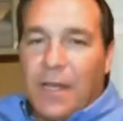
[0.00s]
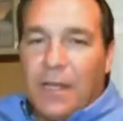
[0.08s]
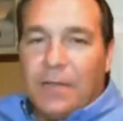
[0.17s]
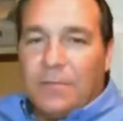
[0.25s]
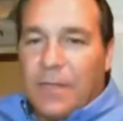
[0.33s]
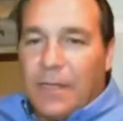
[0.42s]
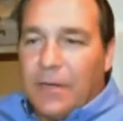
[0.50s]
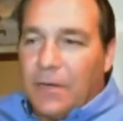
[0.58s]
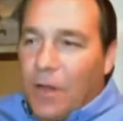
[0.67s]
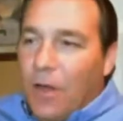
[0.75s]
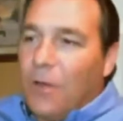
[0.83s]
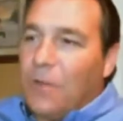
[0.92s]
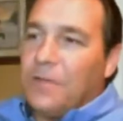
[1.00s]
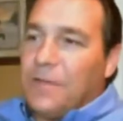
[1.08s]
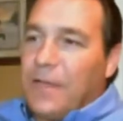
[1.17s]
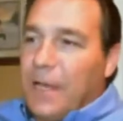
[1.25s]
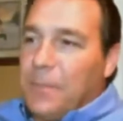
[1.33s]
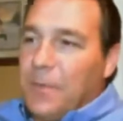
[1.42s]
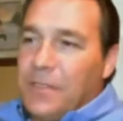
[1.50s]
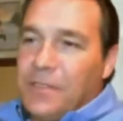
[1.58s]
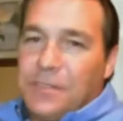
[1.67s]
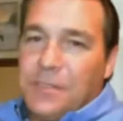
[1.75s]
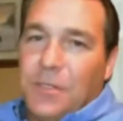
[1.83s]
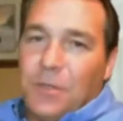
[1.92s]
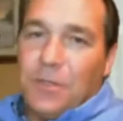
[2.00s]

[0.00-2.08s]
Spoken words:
I hear it all the time, and it's, you know,